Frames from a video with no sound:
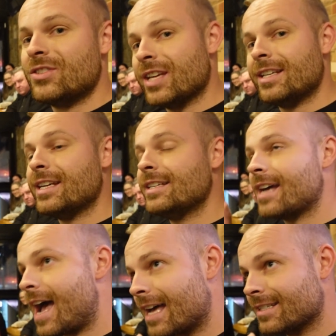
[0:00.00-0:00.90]
Sydney
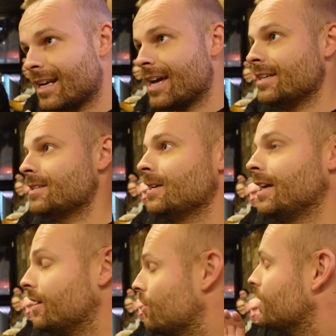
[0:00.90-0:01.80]
to Adelaide
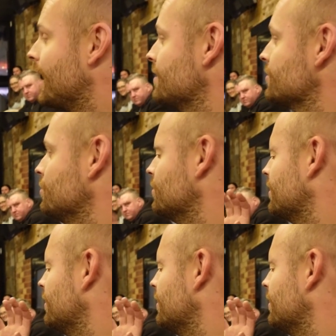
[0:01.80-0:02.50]
and it got canceled